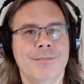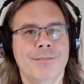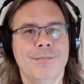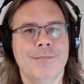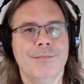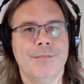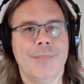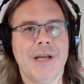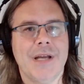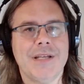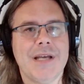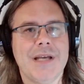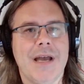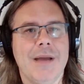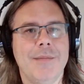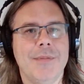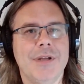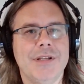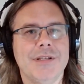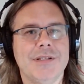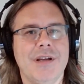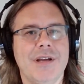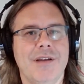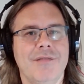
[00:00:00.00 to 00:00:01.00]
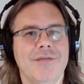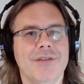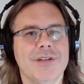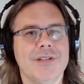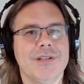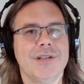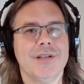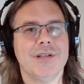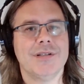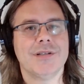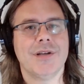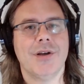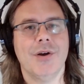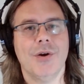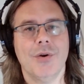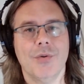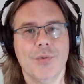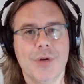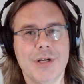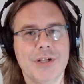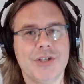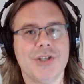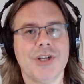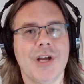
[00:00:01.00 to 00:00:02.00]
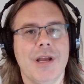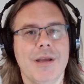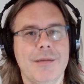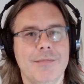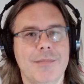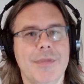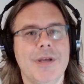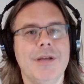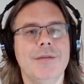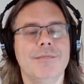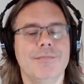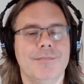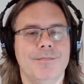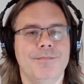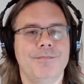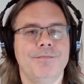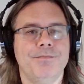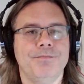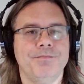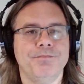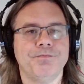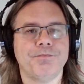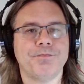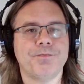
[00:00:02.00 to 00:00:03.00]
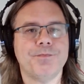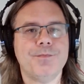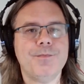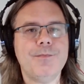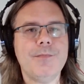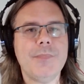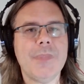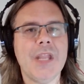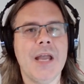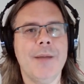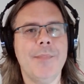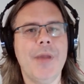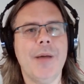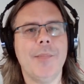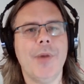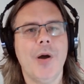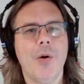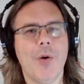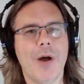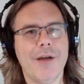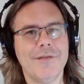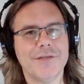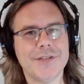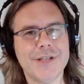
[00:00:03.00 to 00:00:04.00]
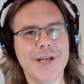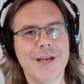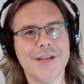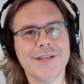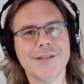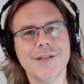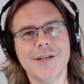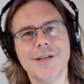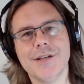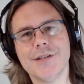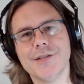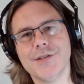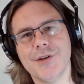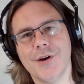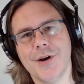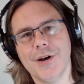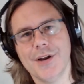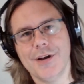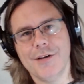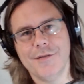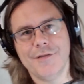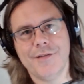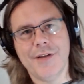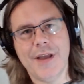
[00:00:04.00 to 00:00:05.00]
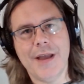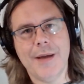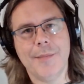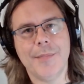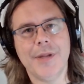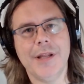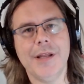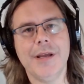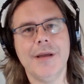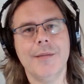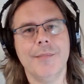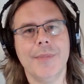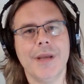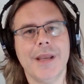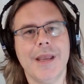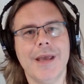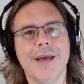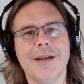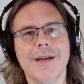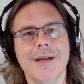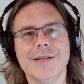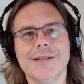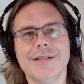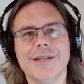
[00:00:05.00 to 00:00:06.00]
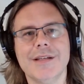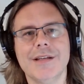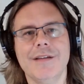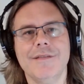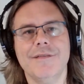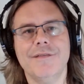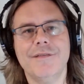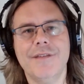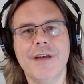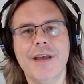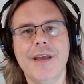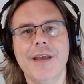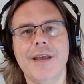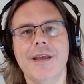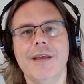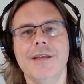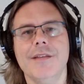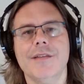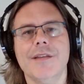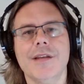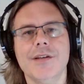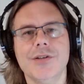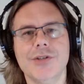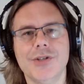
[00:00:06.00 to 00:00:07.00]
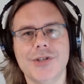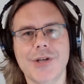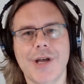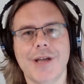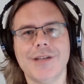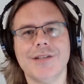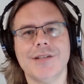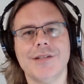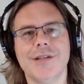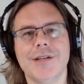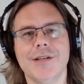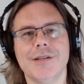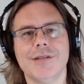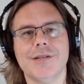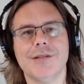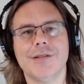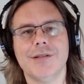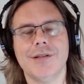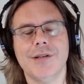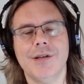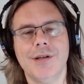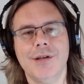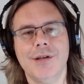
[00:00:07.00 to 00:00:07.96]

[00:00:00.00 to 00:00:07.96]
My time in San Francisco reshaped me. I met my wife Tessa, started a family, and began to see faith and justice